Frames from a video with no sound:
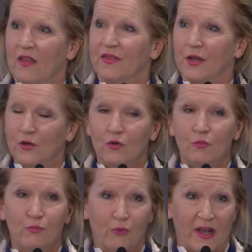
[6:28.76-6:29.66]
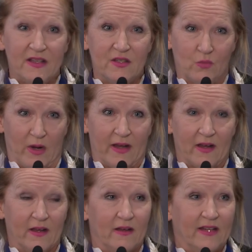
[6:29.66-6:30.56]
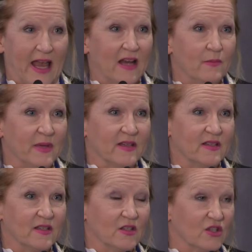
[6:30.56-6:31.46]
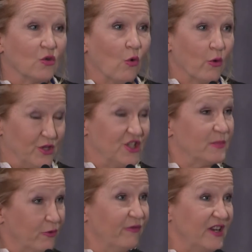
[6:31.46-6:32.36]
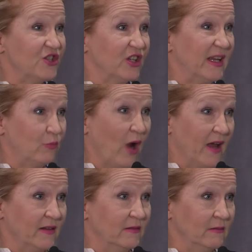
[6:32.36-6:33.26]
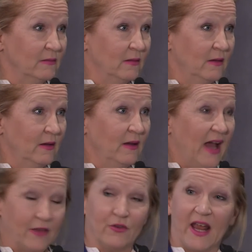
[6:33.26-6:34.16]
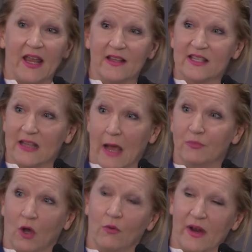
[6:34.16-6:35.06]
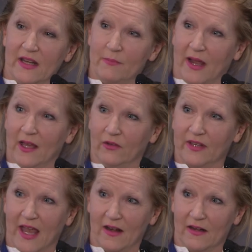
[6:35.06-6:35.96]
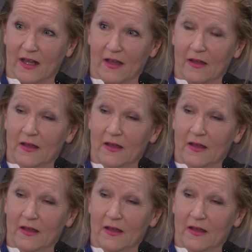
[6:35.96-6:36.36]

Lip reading: The New Brunswick cannabis store, which is provincially run, had their hands slapped already by Health Canada.